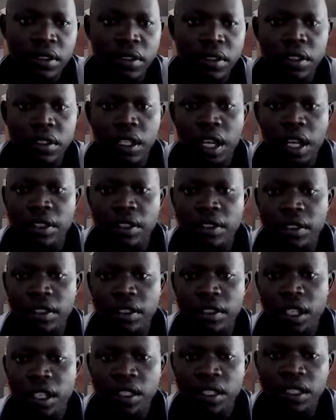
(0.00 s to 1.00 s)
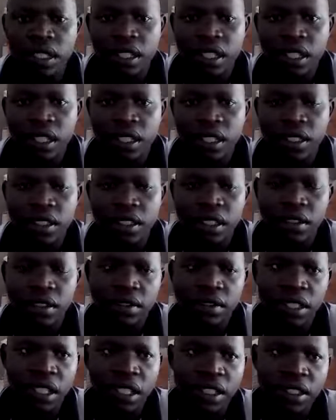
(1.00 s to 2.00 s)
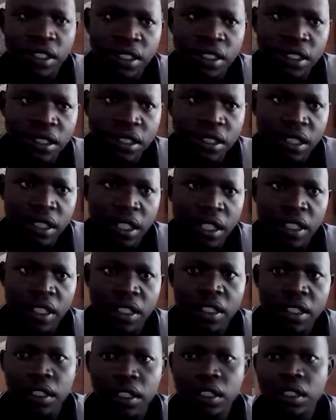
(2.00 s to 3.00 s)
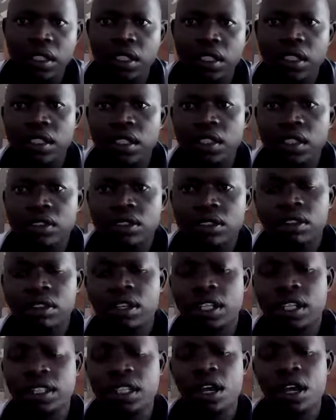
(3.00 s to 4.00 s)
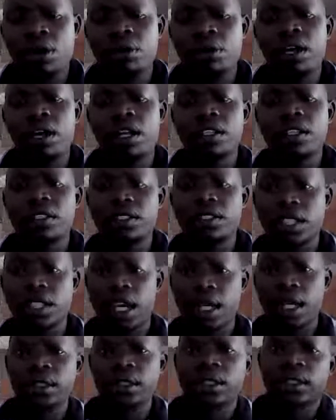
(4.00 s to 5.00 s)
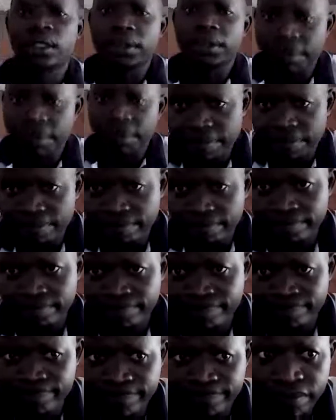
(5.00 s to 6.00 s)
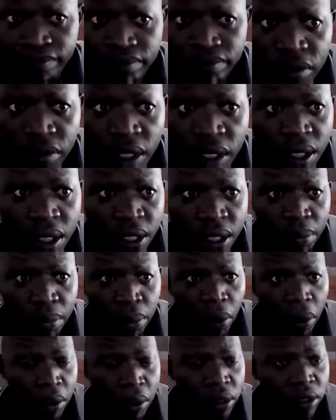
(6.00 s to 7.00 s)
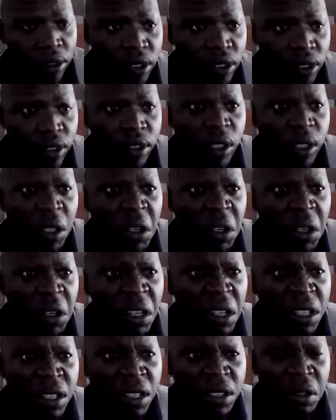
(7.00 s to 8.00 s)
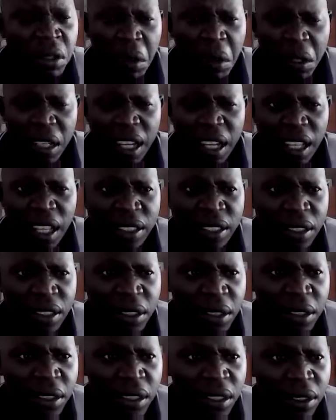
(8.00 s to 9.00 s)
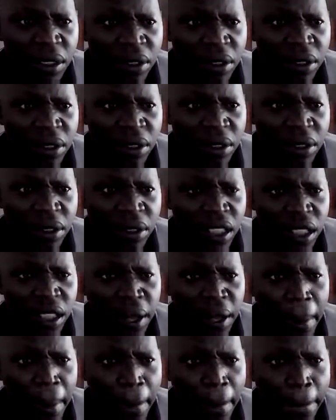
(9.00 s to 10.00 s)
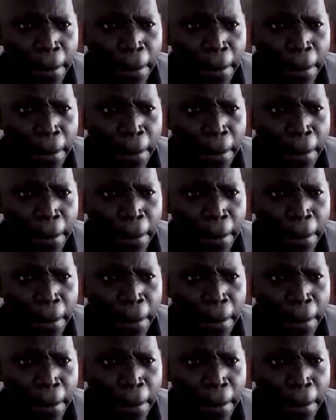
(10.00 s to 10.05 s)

Yeah, see that these are the things that we just inserted. So that's how you can insert simples. So what else do you need to insert here?